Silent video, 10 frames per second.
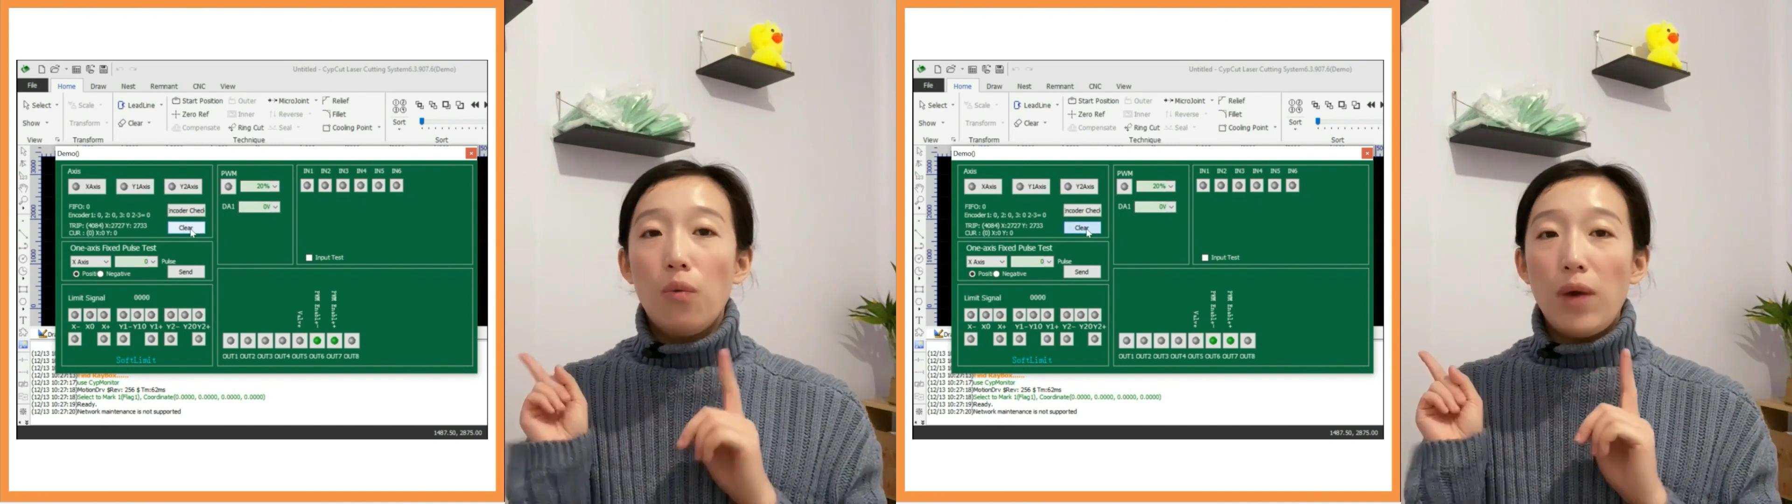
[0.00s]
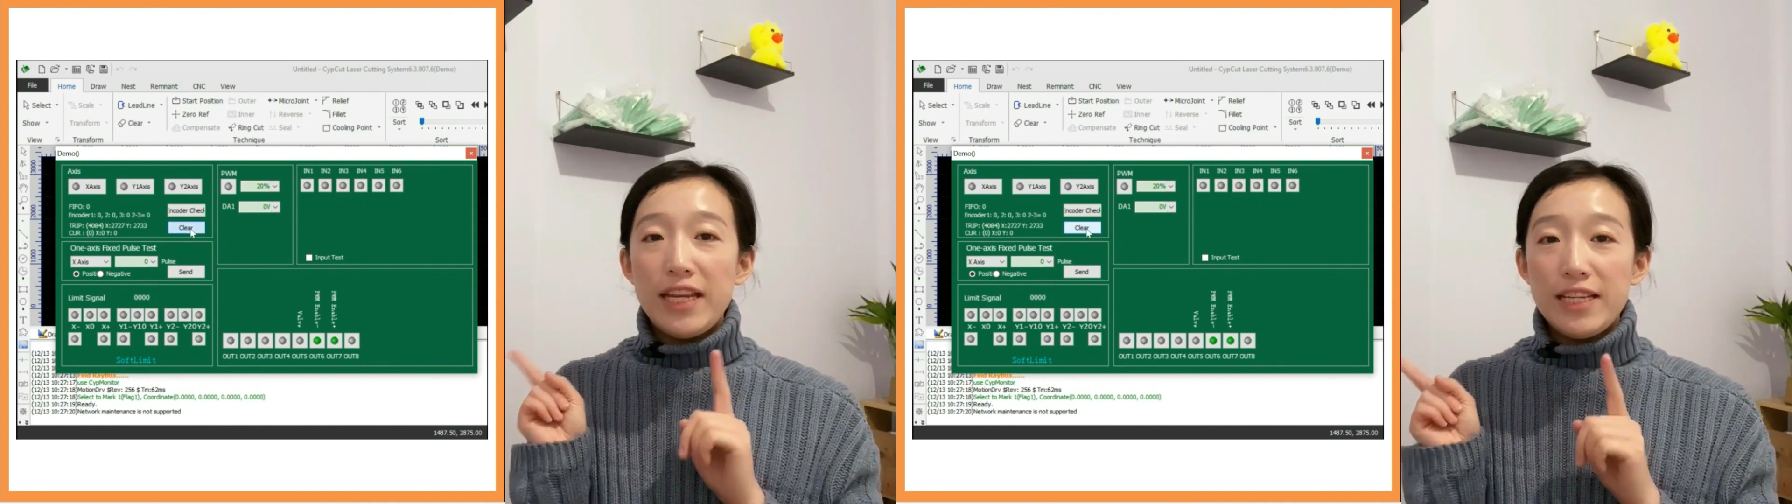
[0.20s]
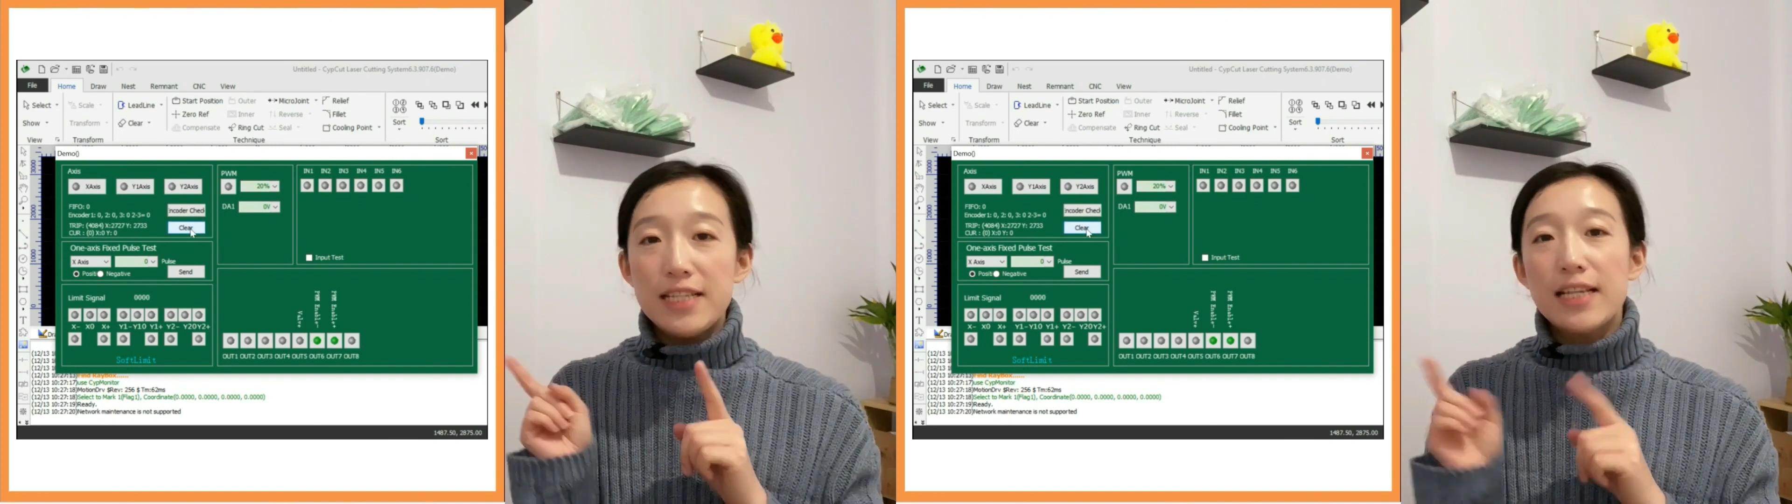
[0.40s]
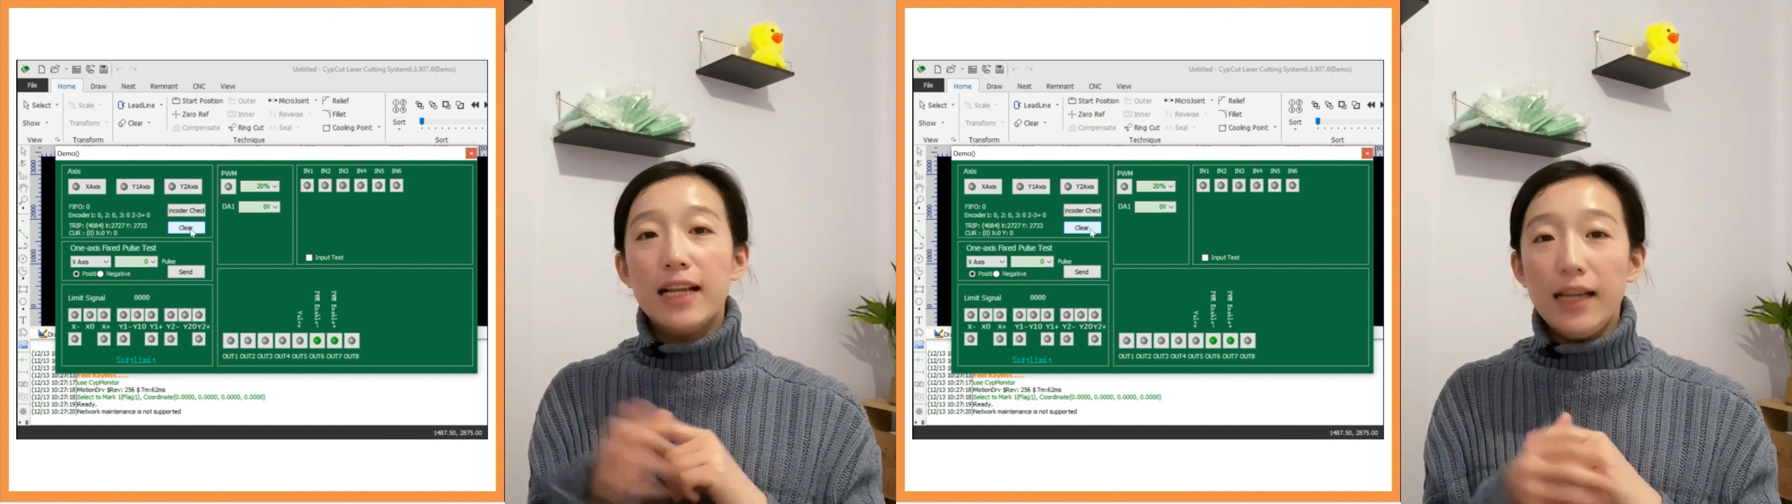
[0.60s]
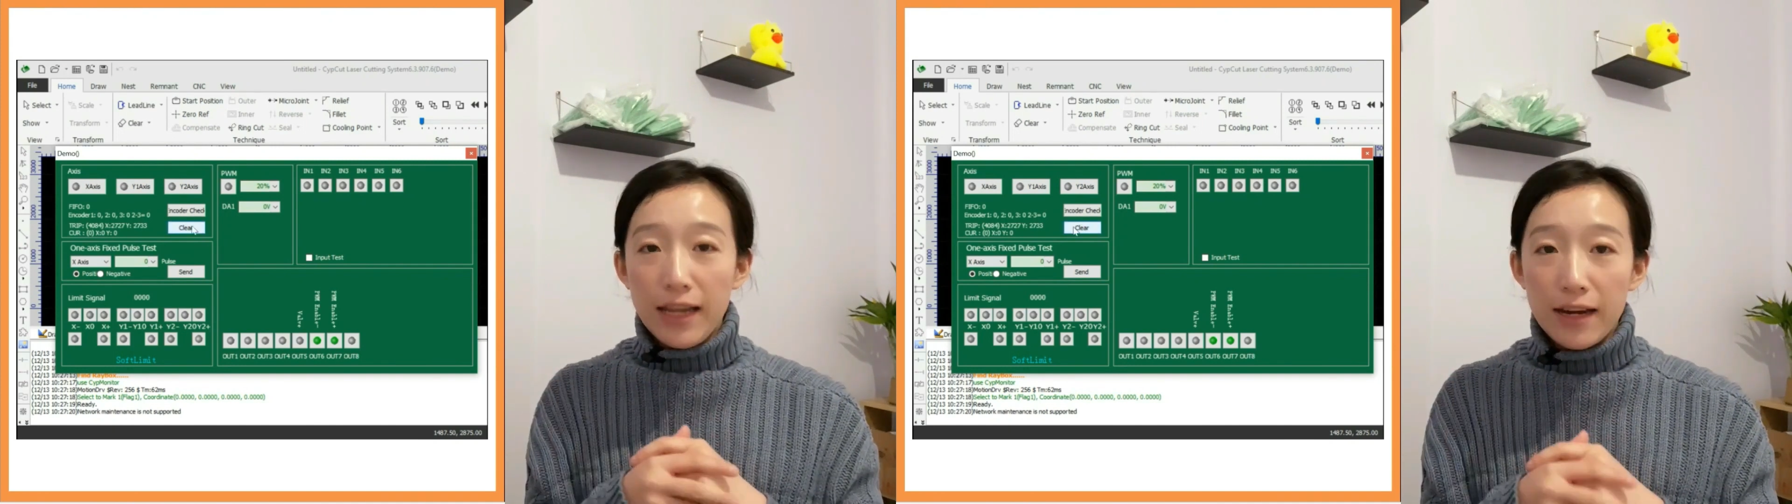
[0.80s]
We need to
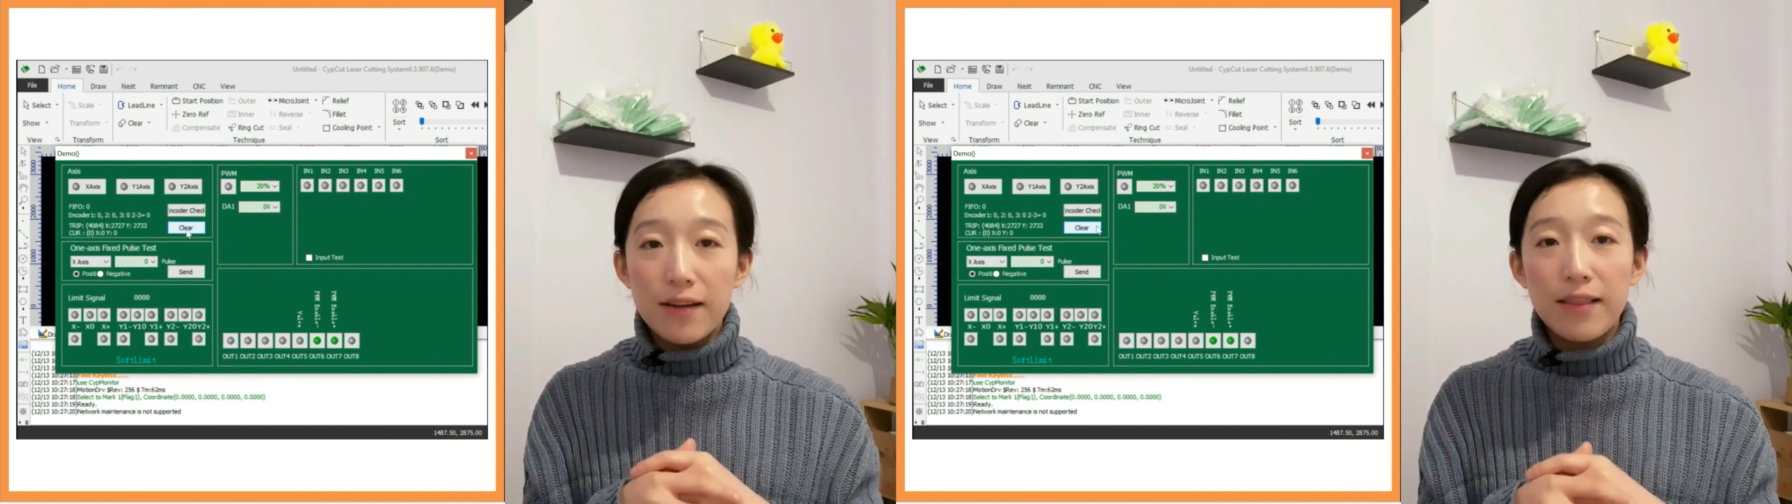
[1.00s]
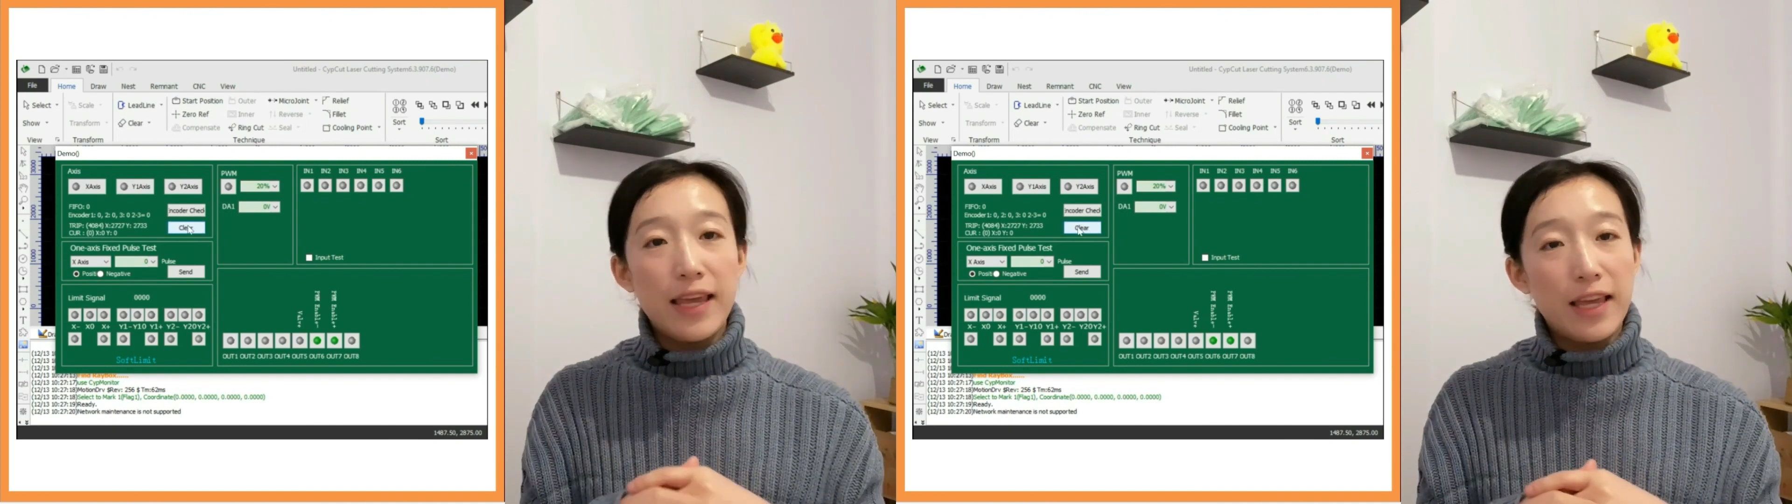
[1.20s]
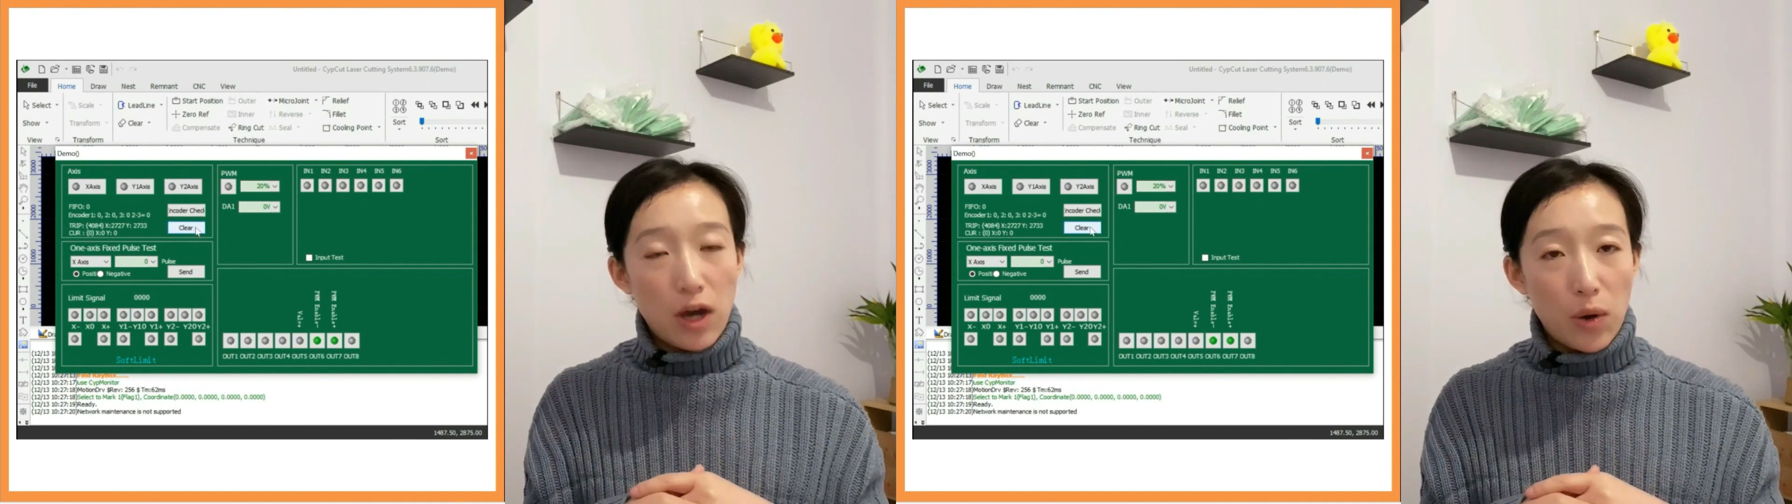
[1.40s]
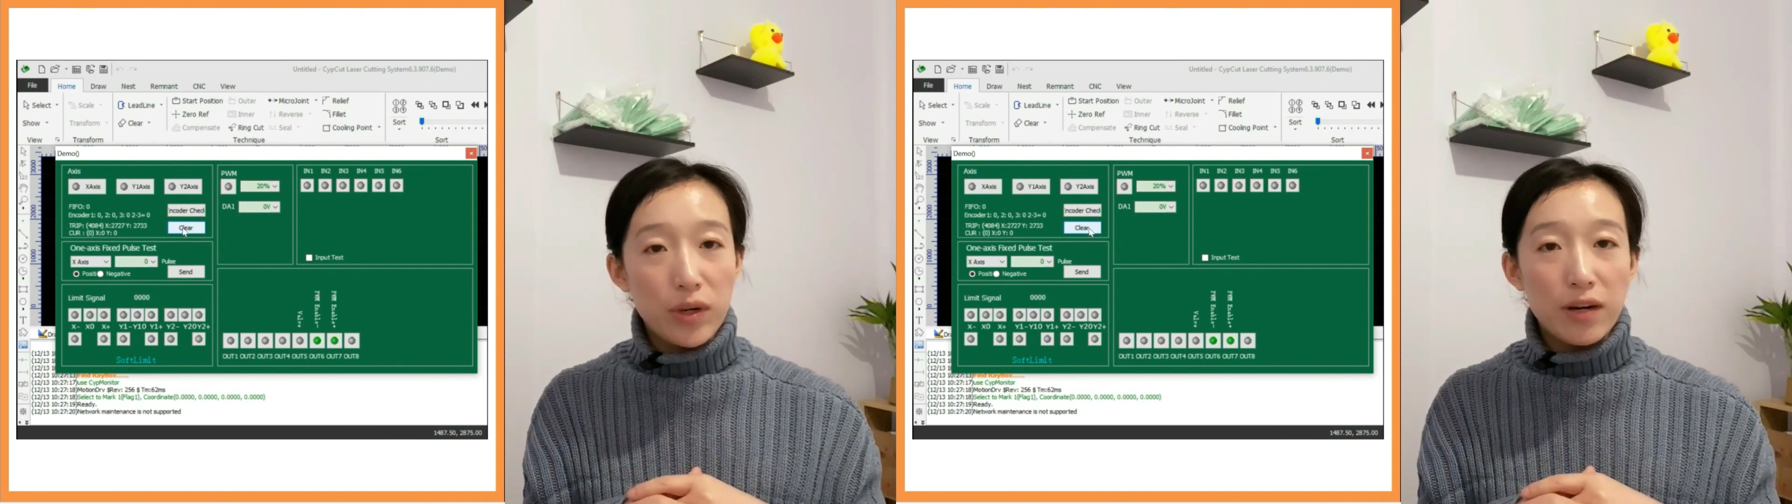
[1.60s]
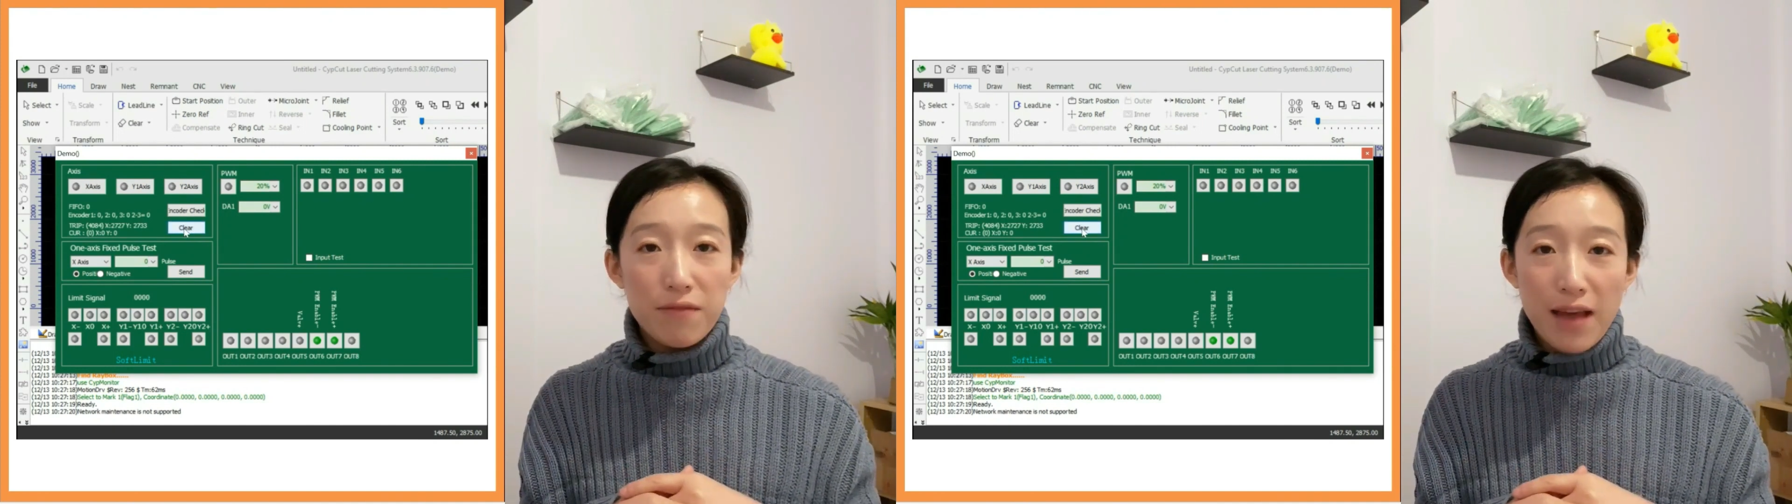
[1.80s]
clear the encoder